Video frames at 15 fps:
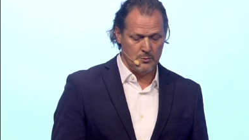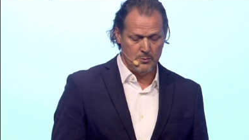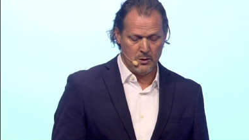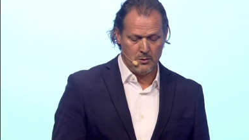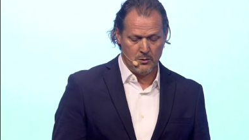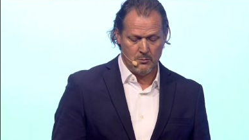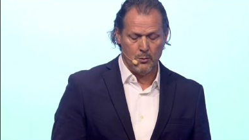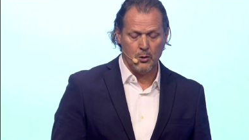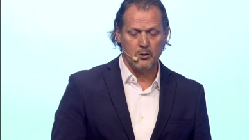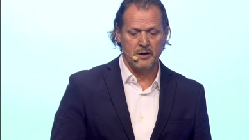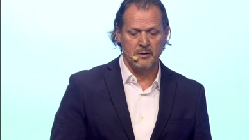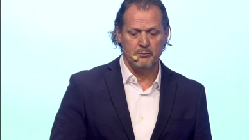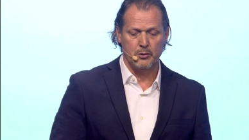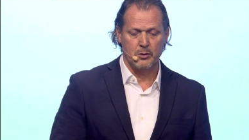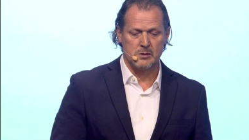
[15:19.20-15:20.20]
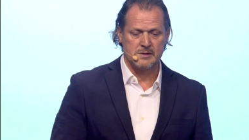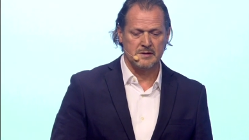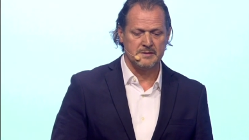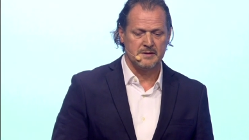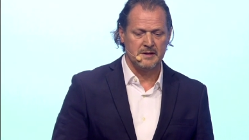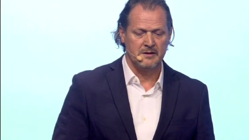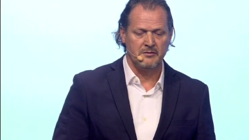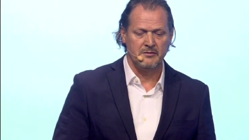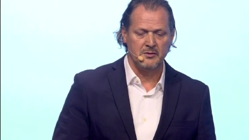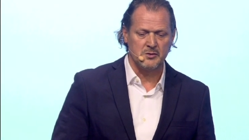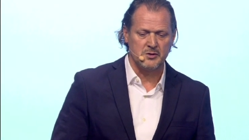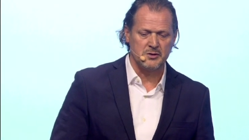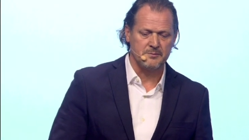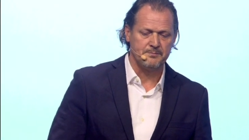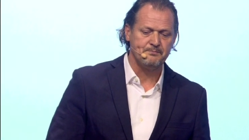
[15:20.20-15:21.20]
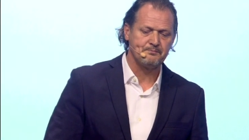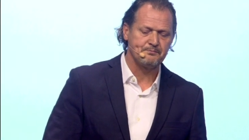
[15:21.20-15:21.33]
will become more important in the future.